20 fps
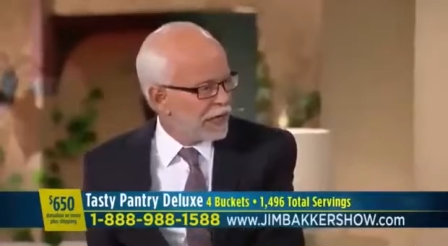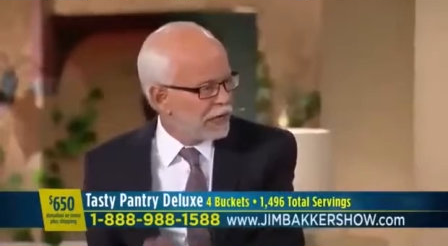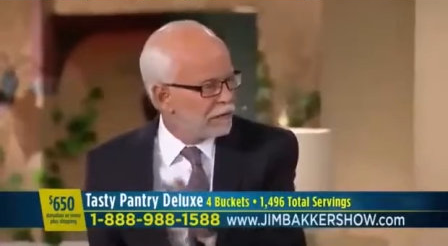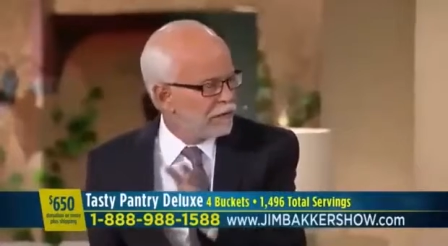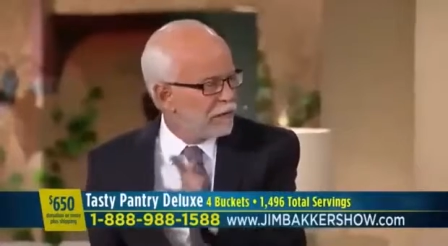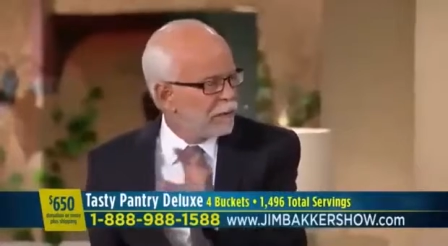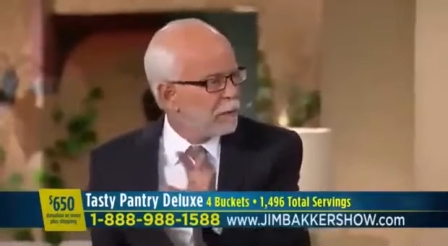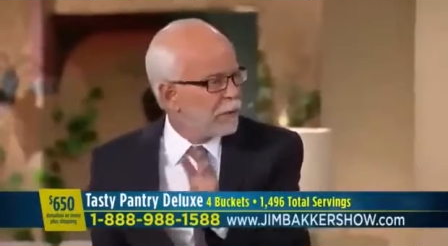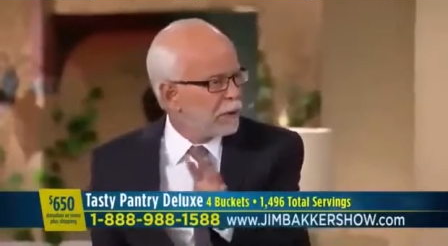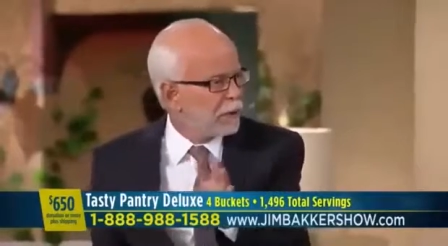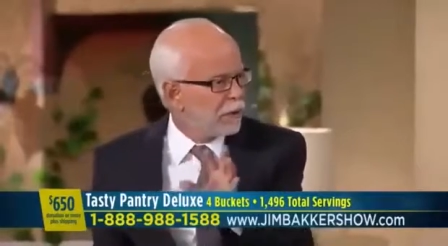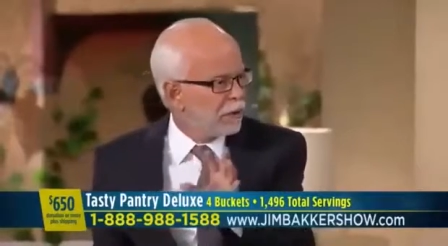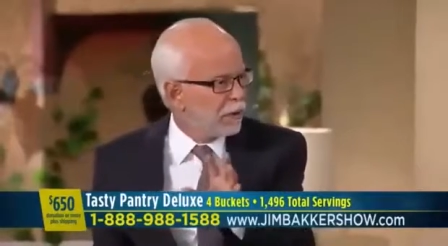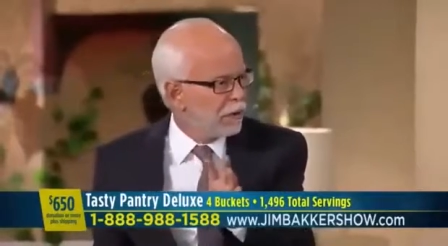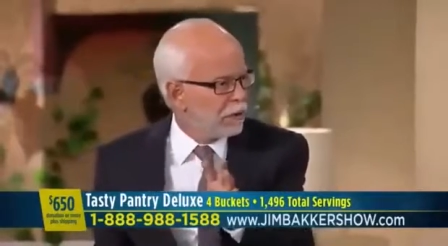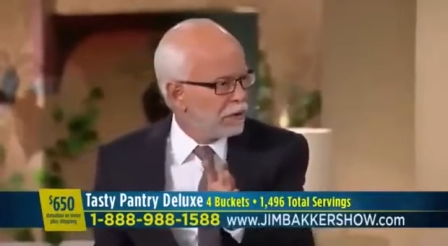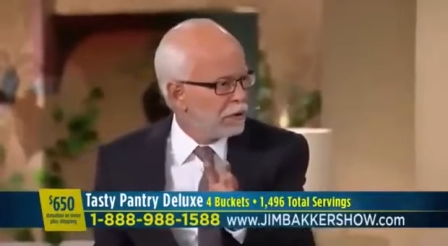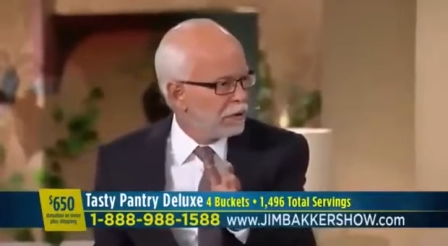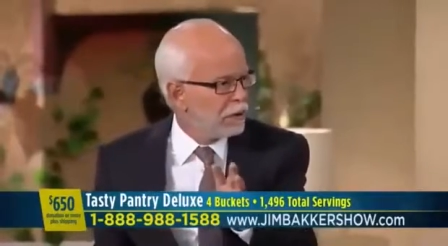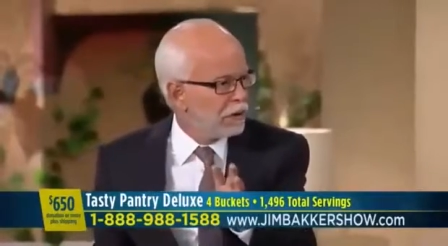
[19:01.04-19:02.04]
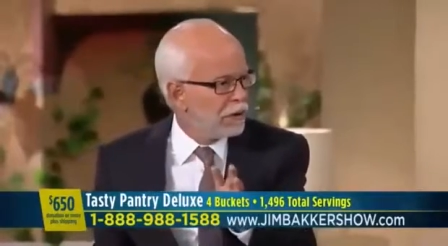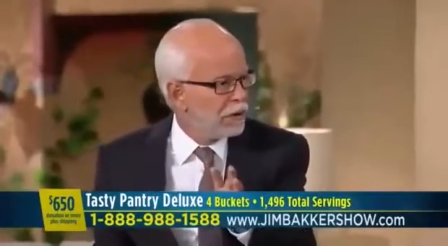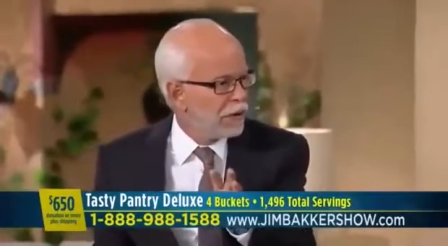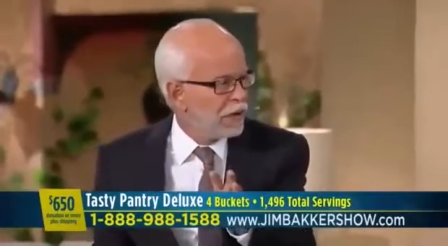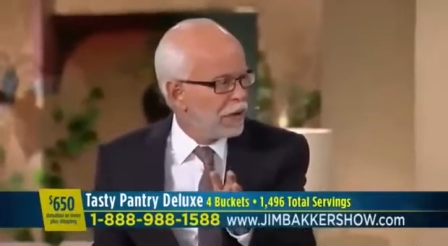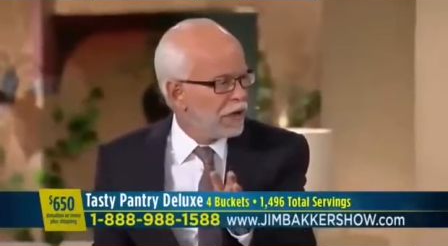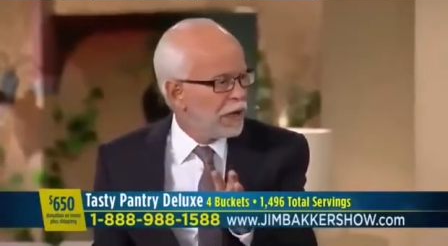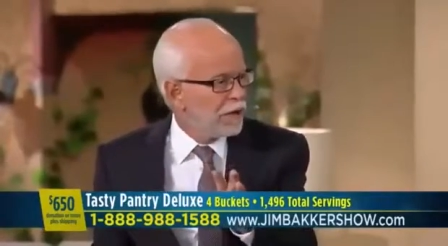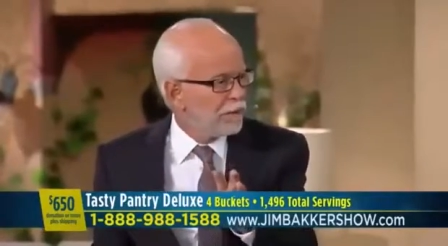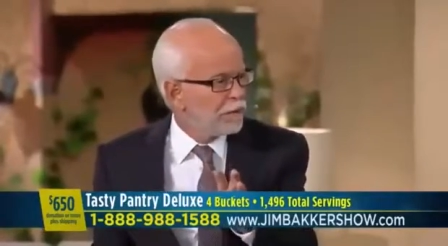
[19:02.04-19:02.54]
head of a bull.
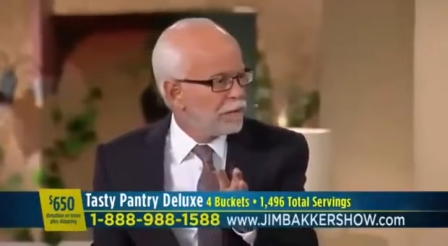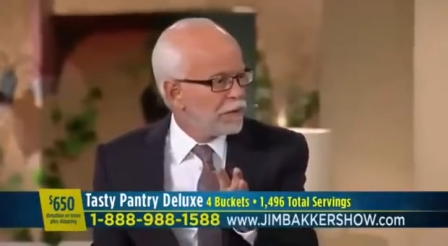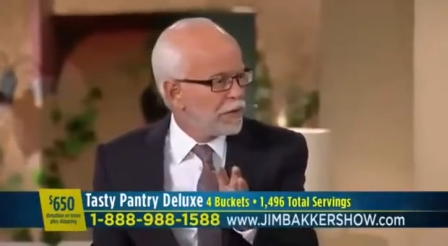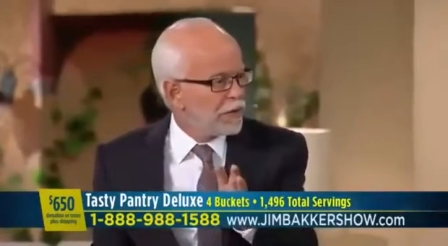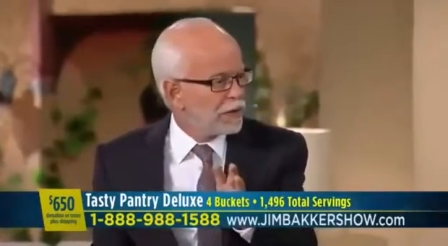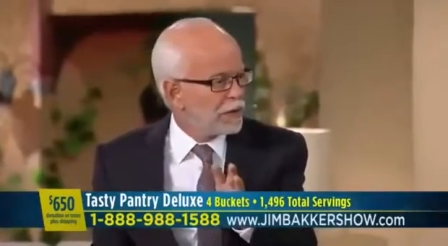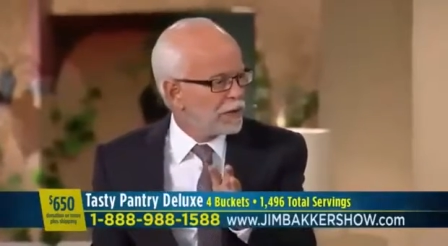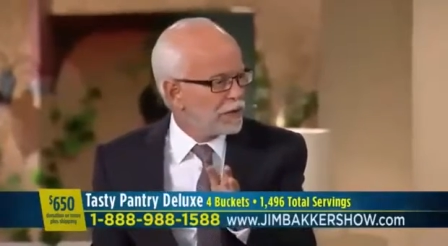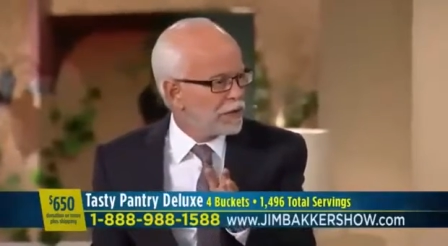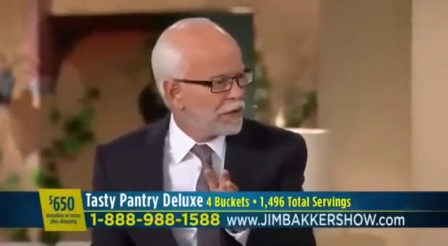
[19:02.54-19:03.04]
Yes.